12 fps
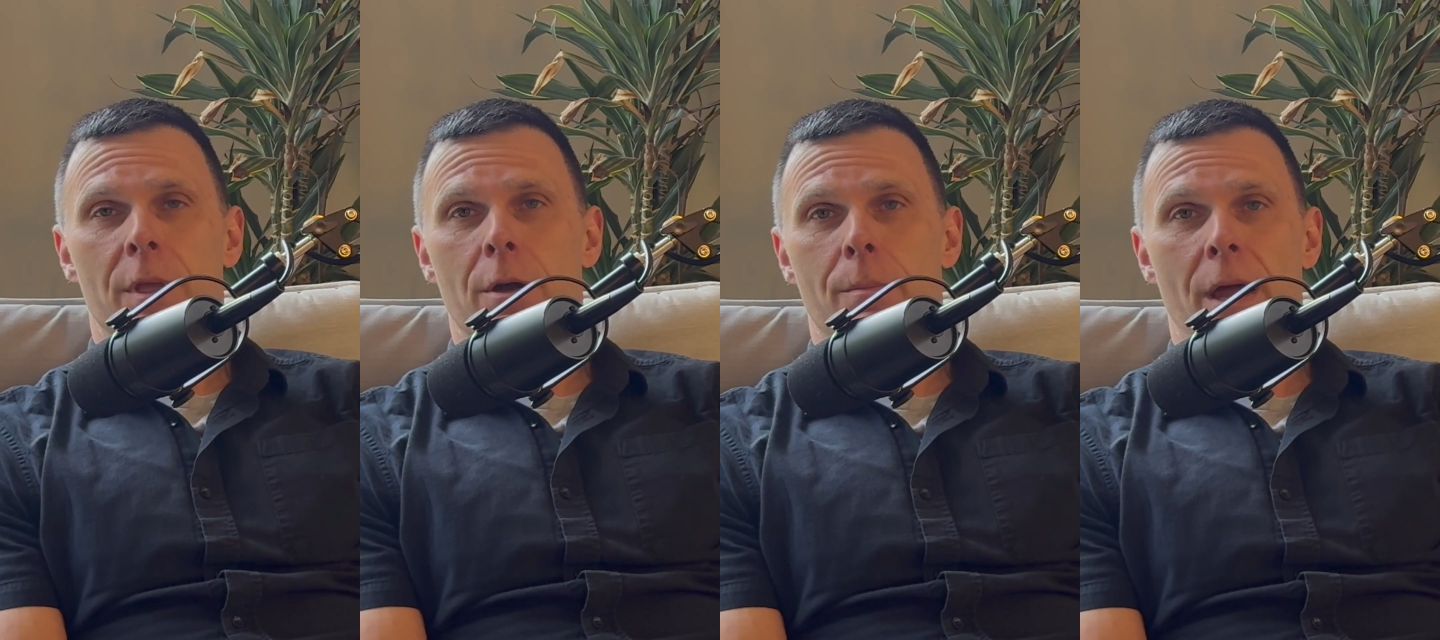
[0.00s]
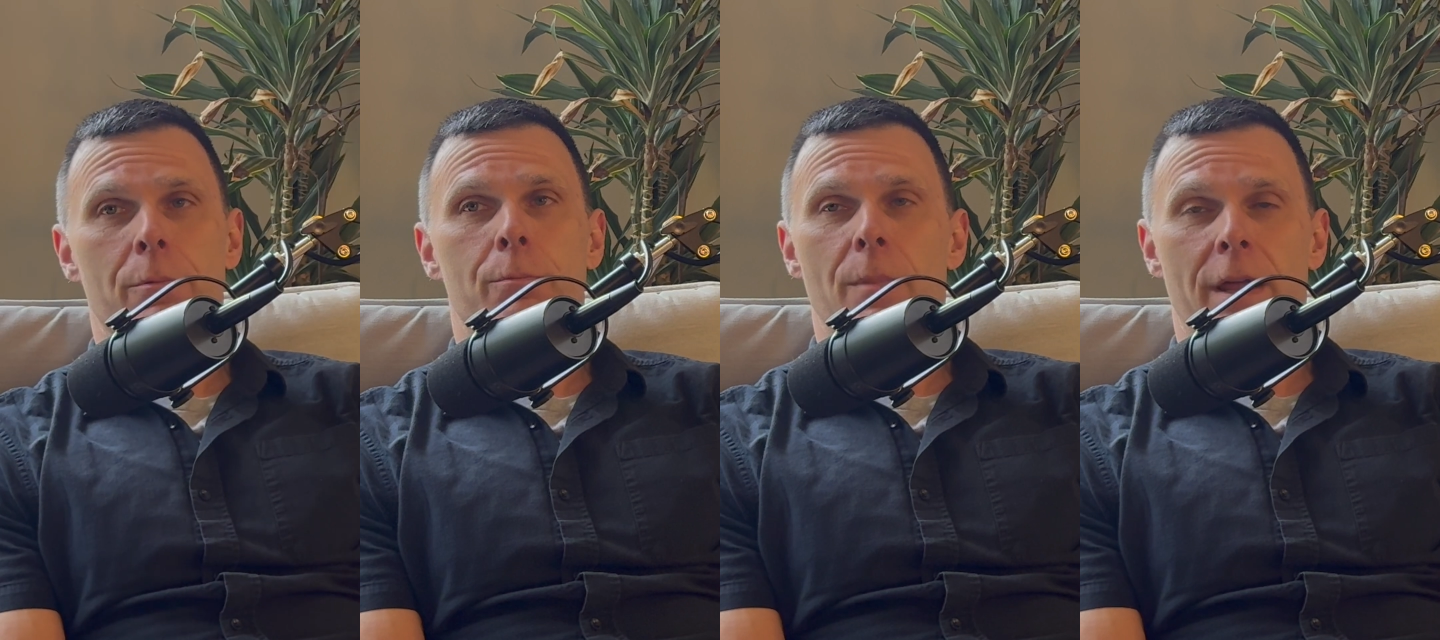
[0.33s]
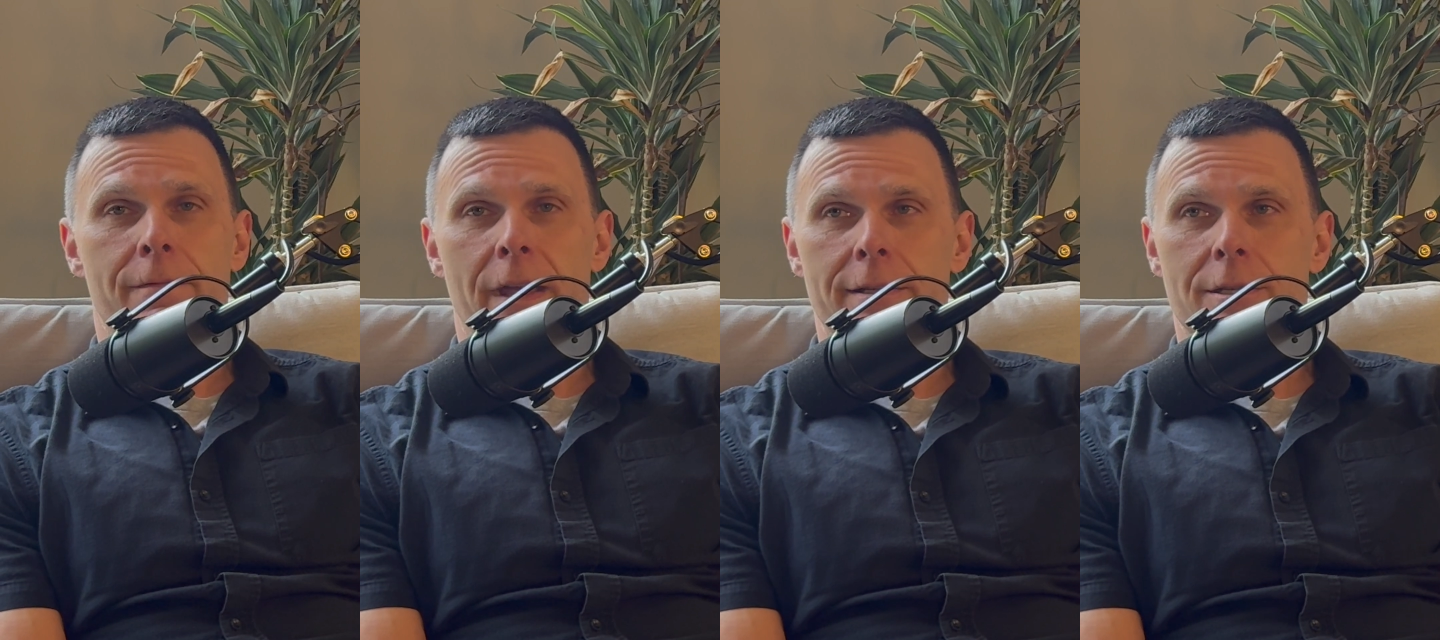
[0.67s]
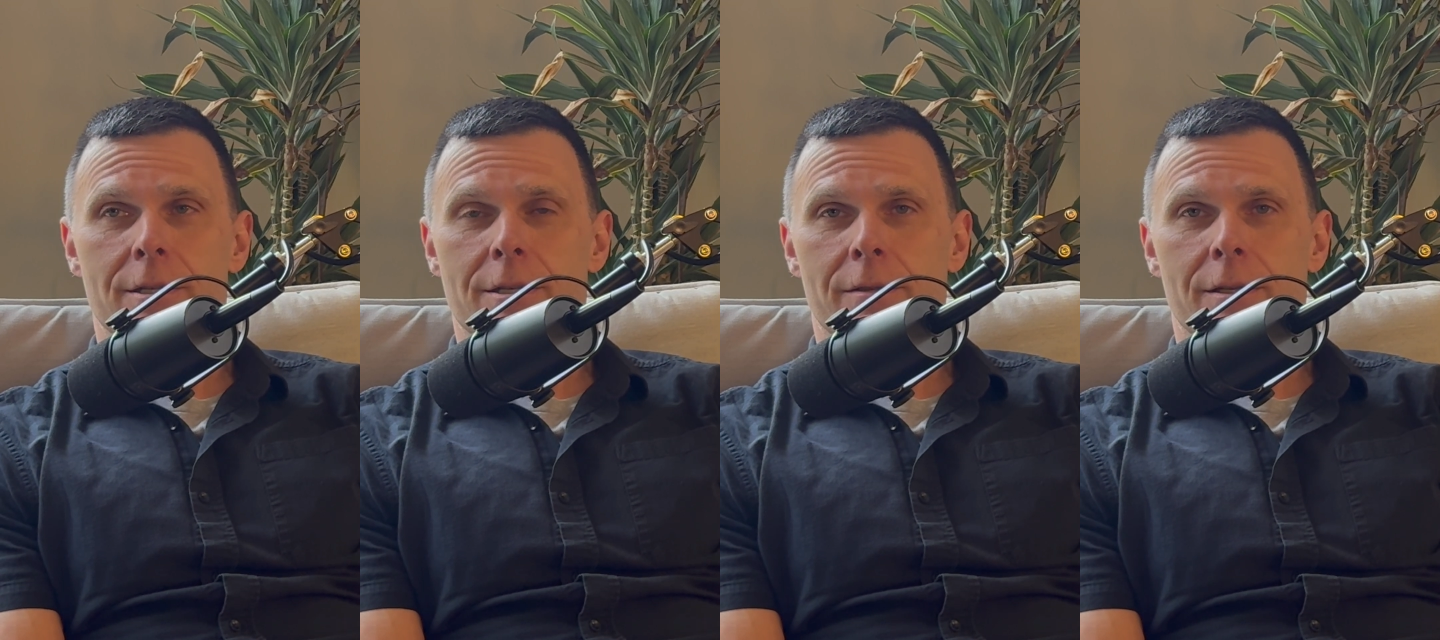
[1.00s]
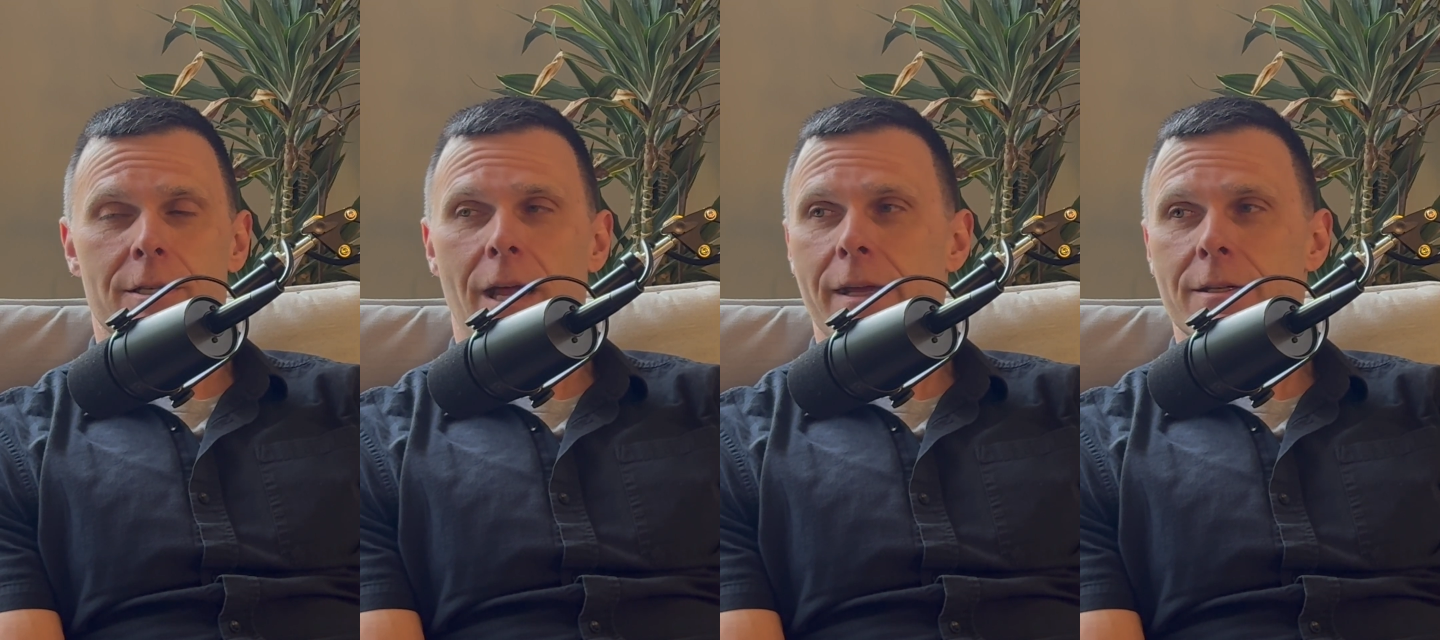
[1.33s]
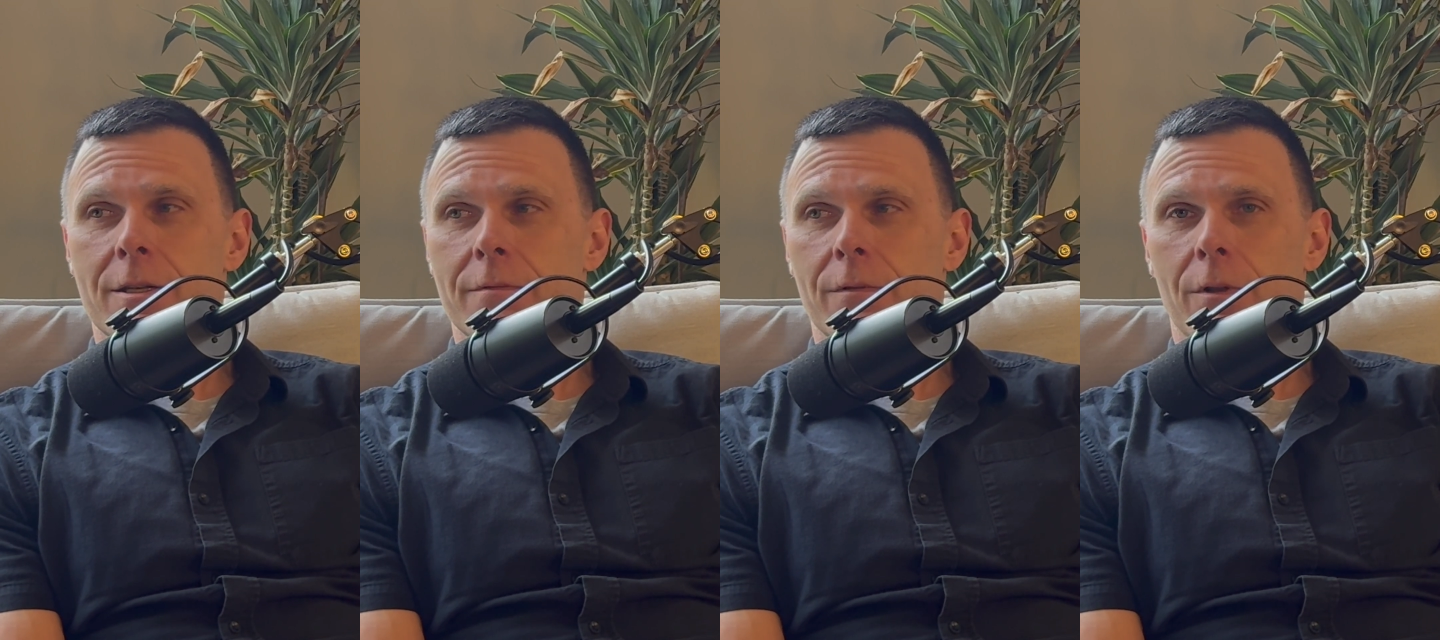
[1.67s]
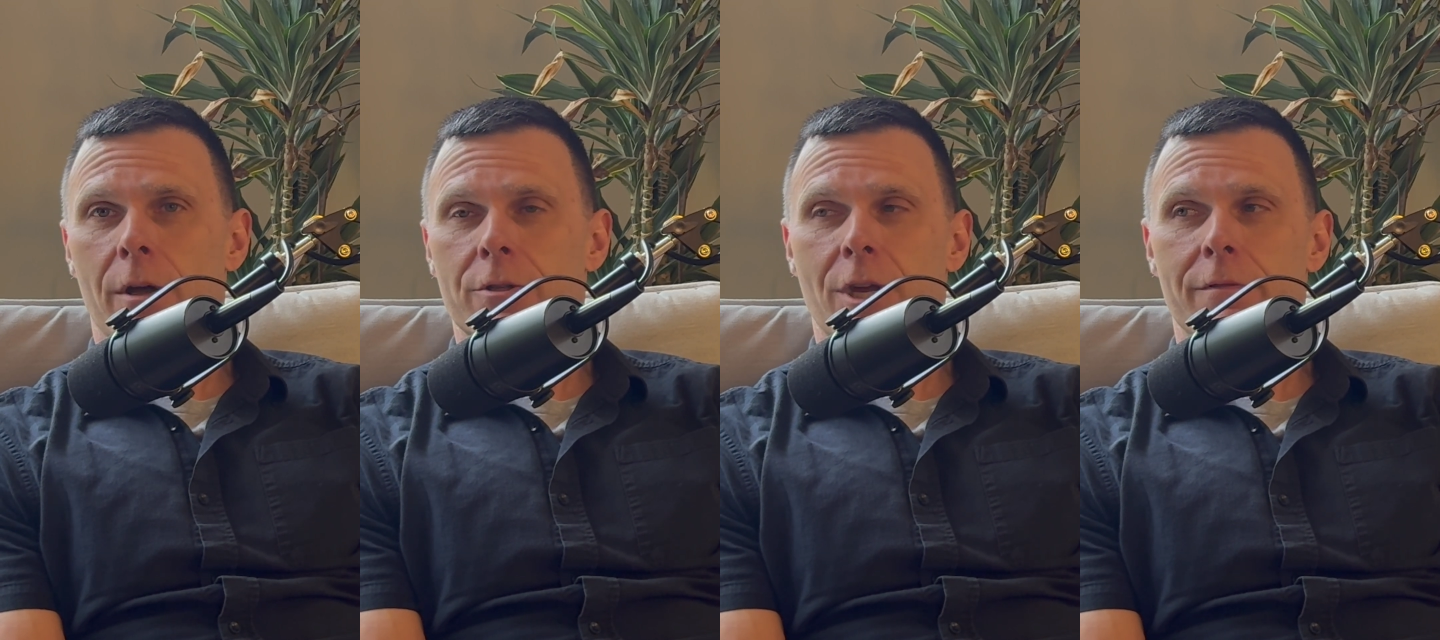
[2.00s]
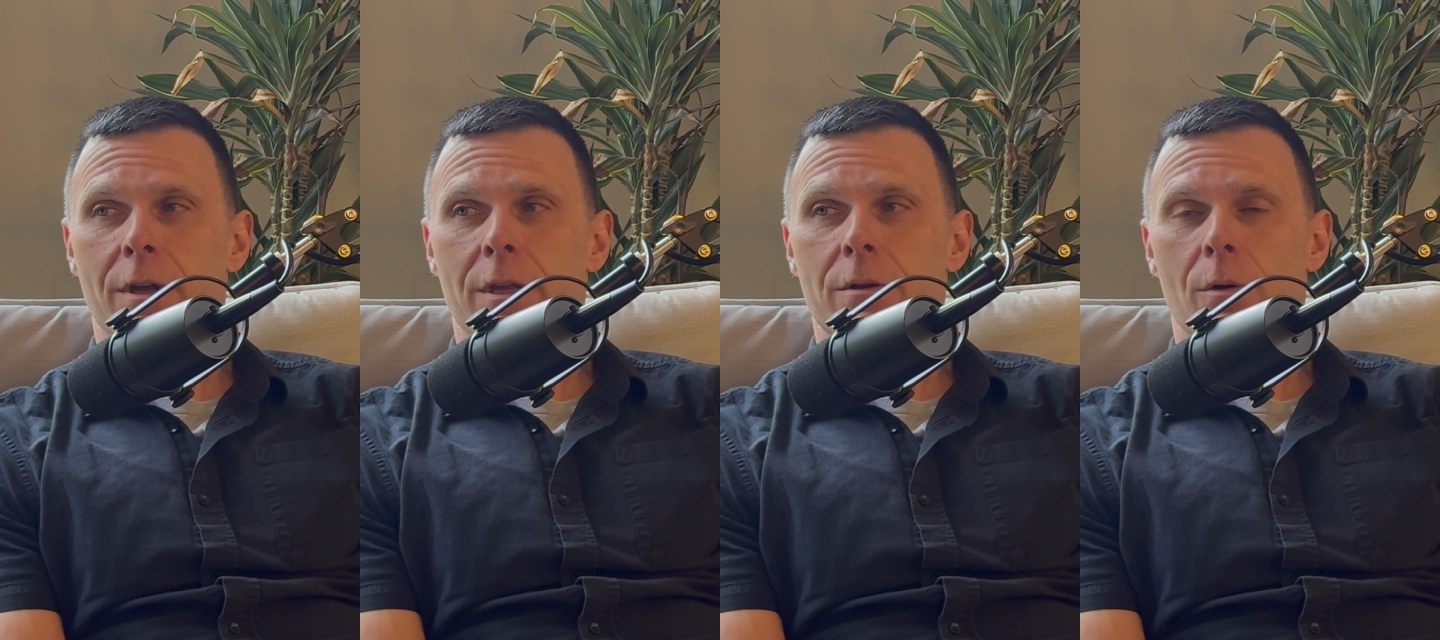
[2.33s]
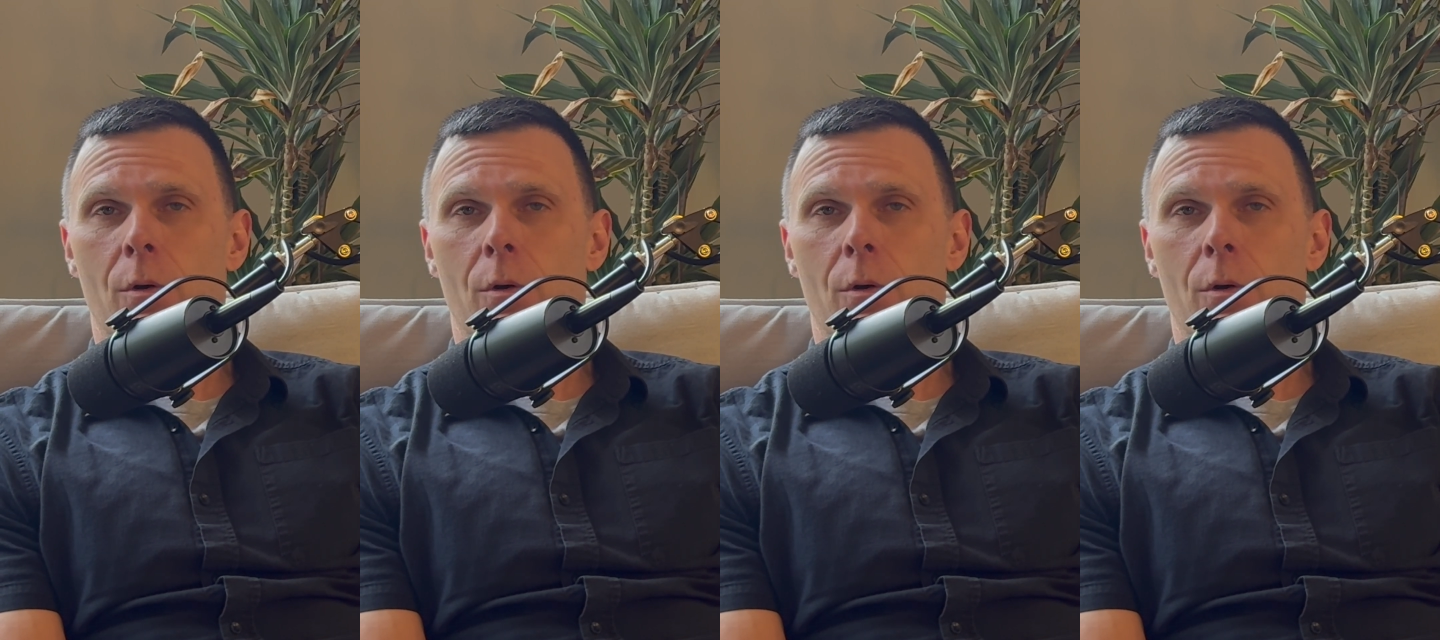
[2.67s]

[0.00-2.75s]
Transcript: you know, my advances in the science of longevity